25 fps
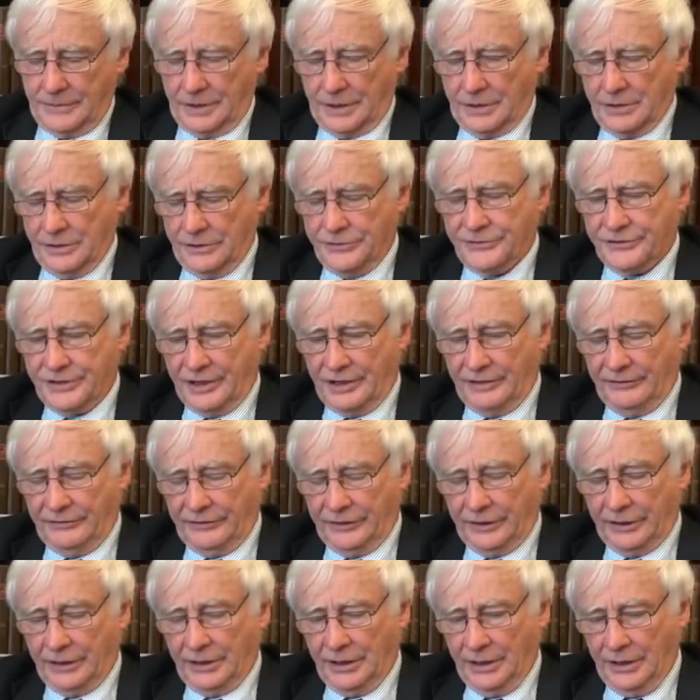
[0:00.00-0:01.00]
cost
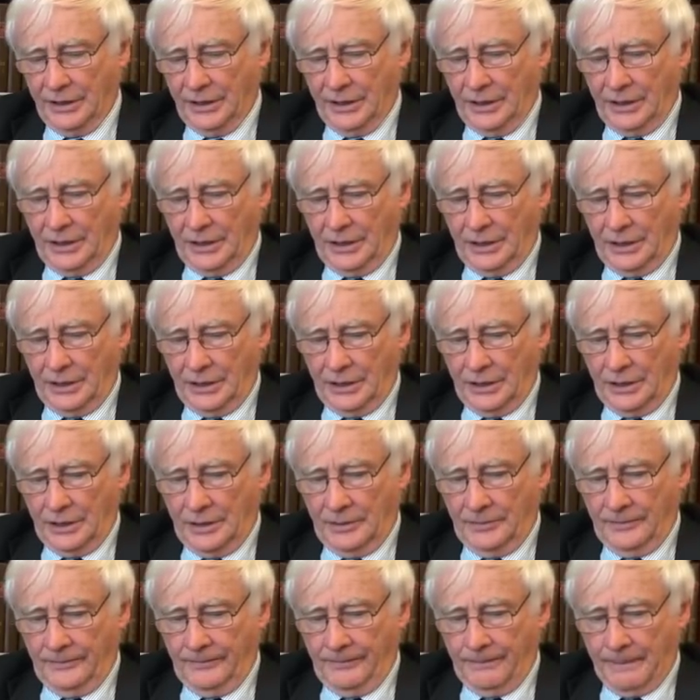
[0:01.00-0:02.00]
saving.
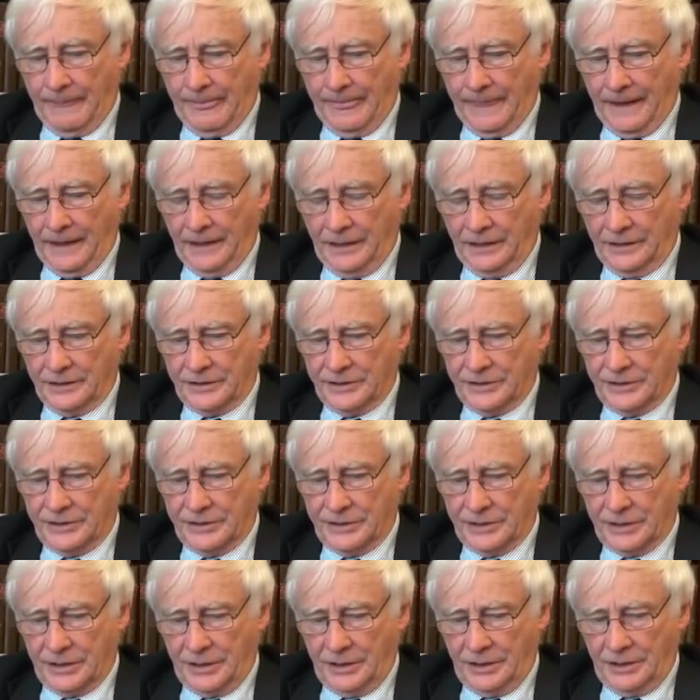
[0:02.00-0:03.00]

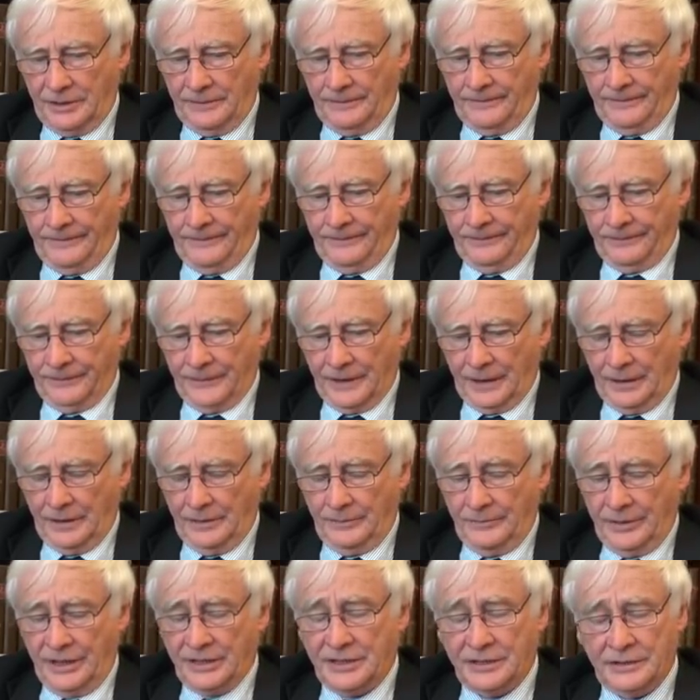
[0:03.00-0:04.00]
It's
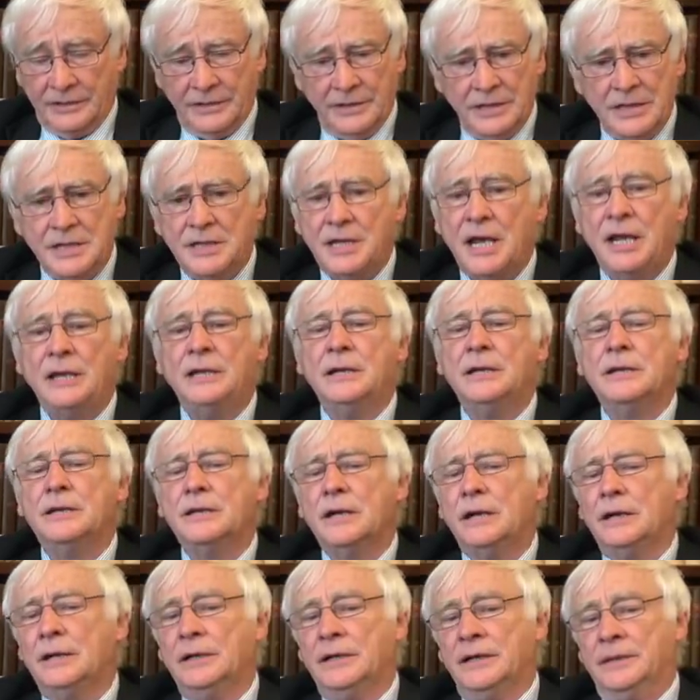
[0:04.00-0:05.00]
better than 10
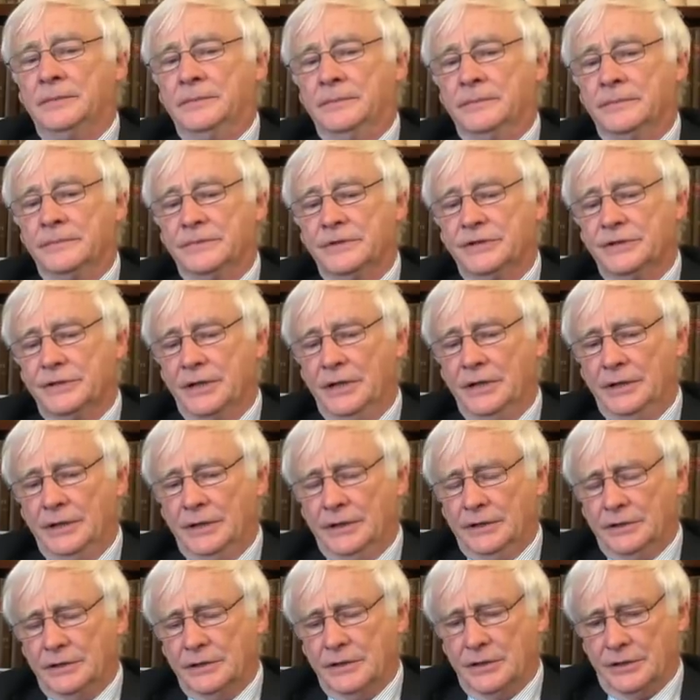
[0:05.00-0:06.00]
times
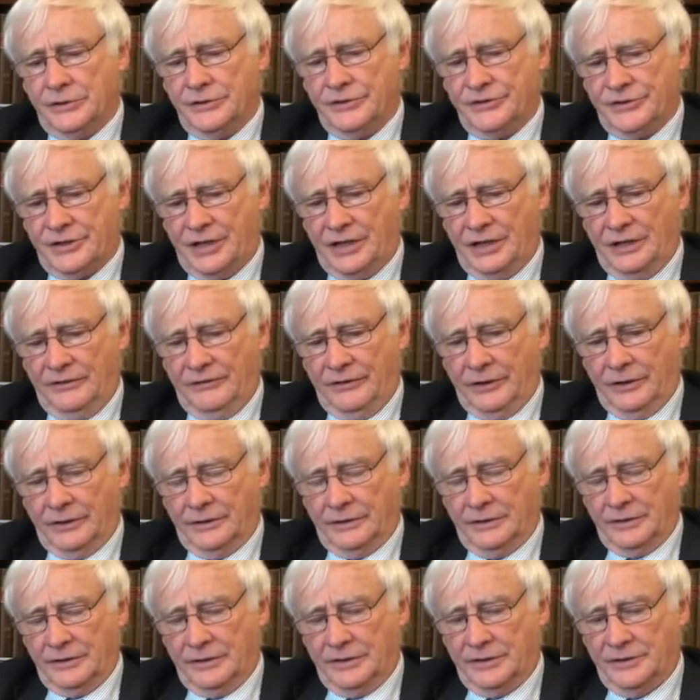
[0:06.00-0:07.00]
the cost saving
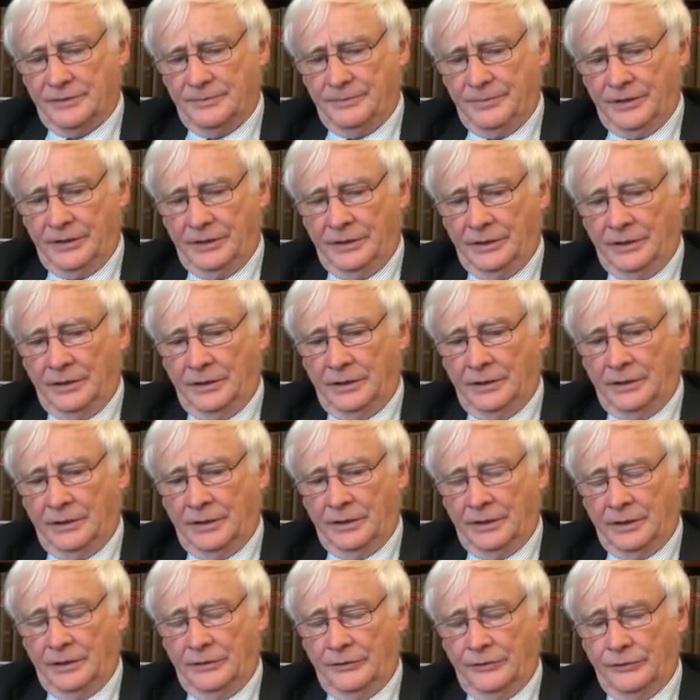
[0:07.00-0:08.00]
that has been
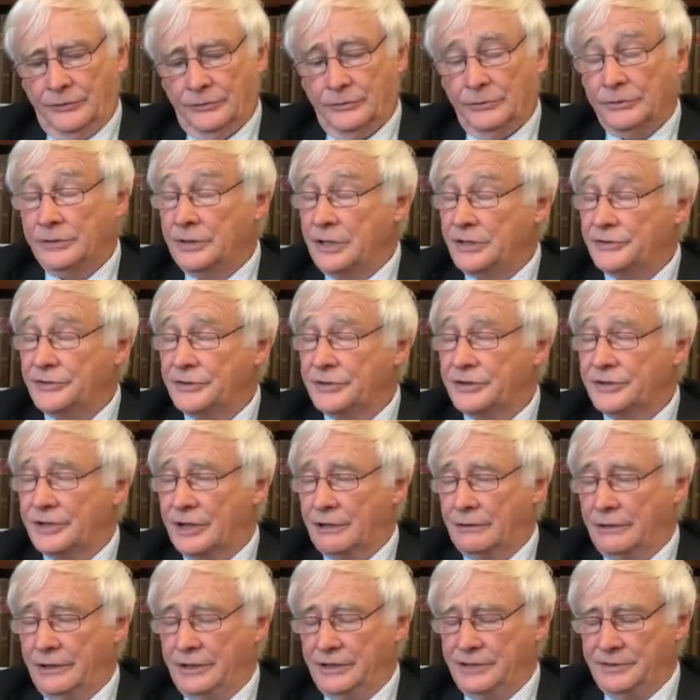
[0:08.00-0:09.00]
thought
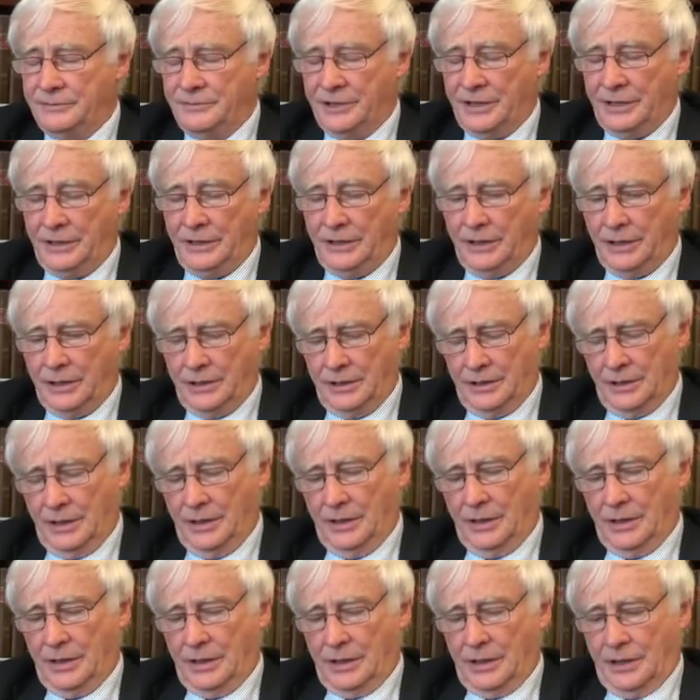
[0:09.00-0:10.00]
necessary to make
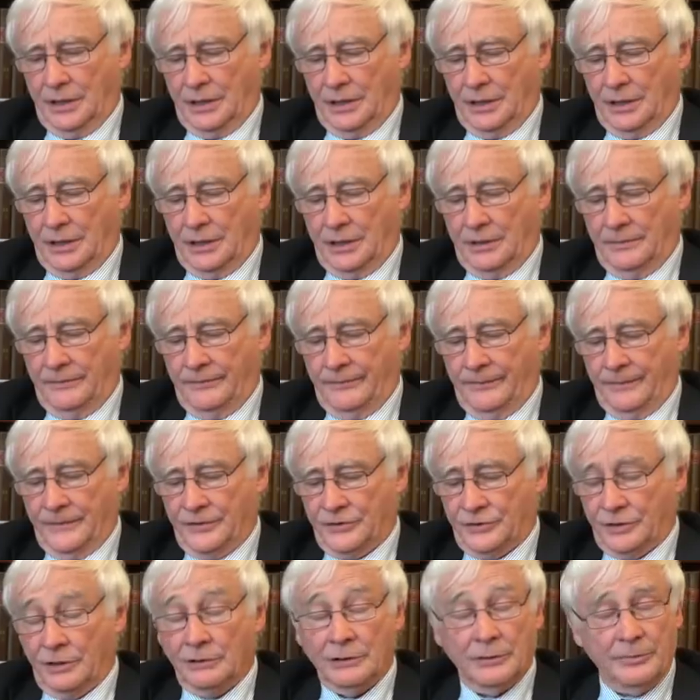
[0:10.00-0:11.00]

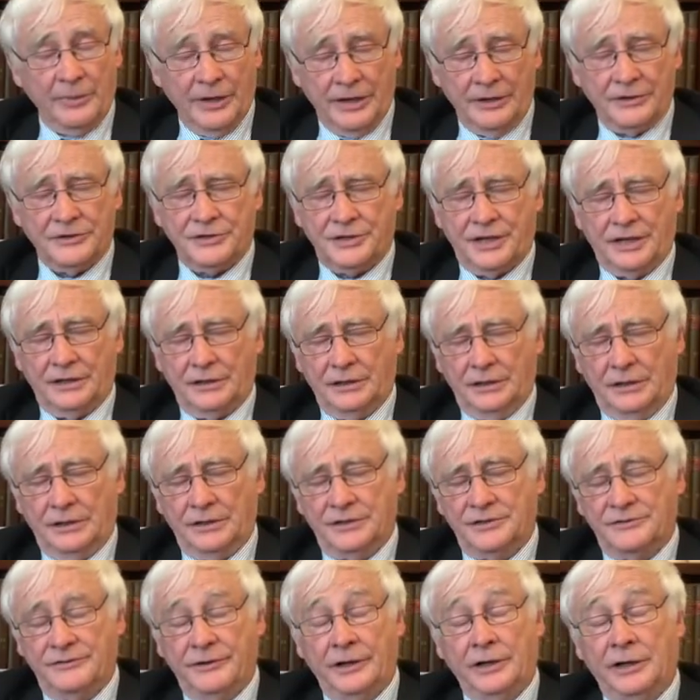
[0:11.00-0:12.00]
solar power
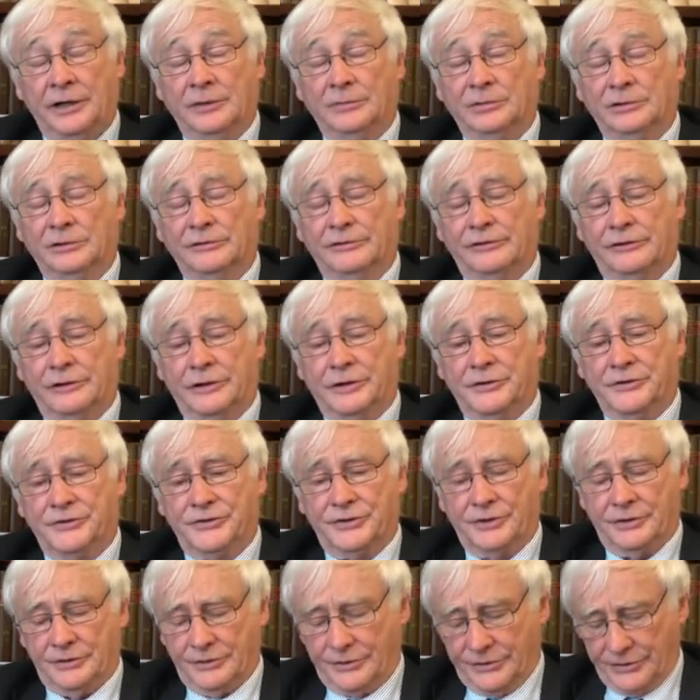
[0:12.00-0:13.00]
satellites viable, for
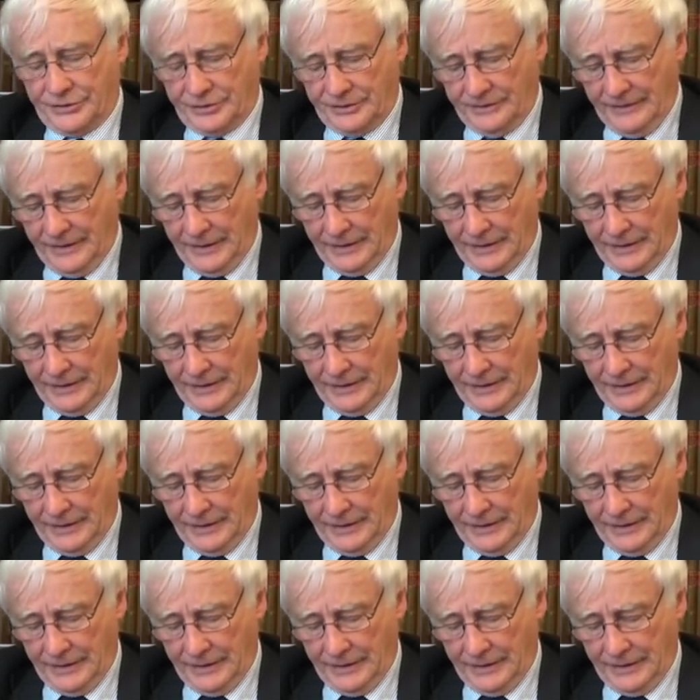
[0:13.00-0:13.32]
instance.